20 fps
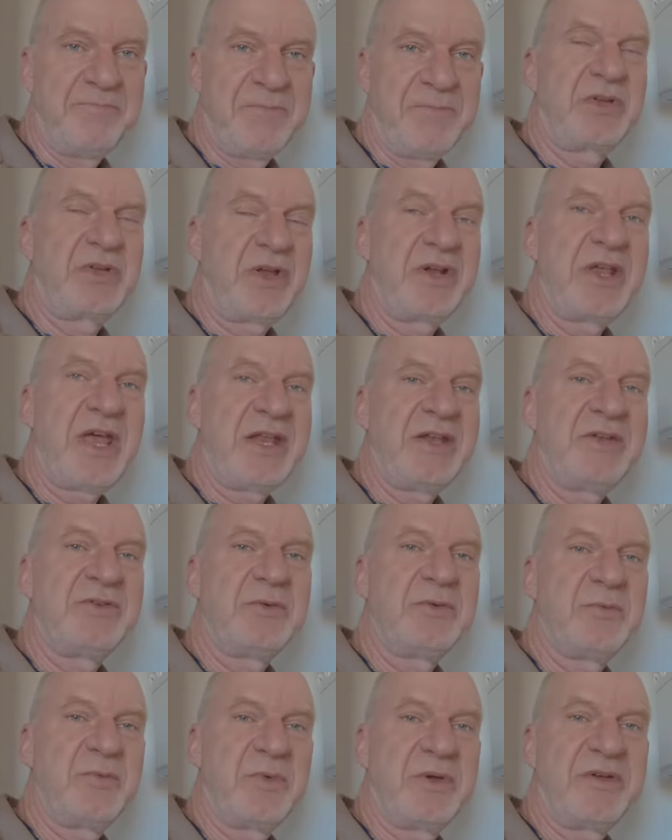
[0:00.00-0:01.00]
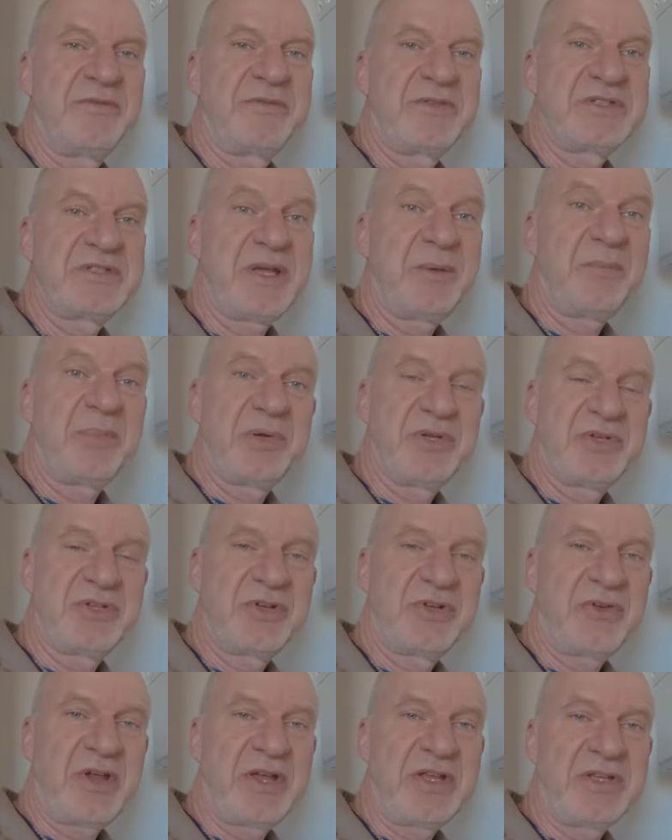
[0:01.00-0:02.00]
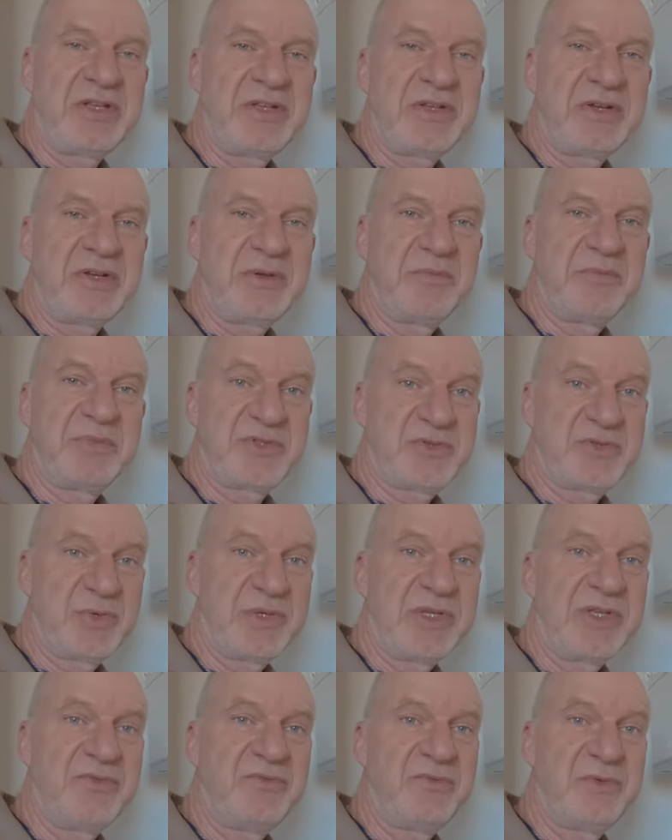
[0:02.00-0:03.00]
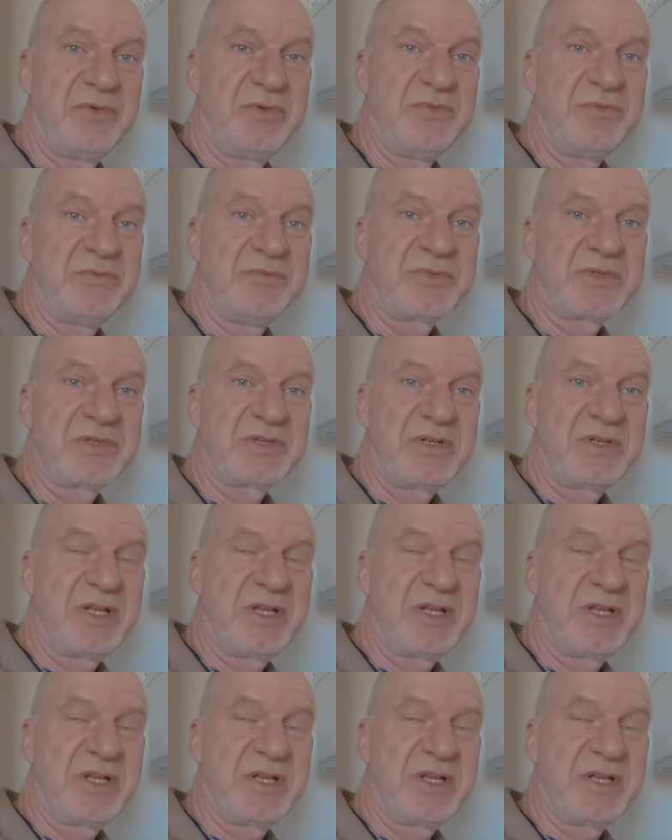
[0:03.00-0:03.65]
You're going to end up with a temperature gradient between rooms,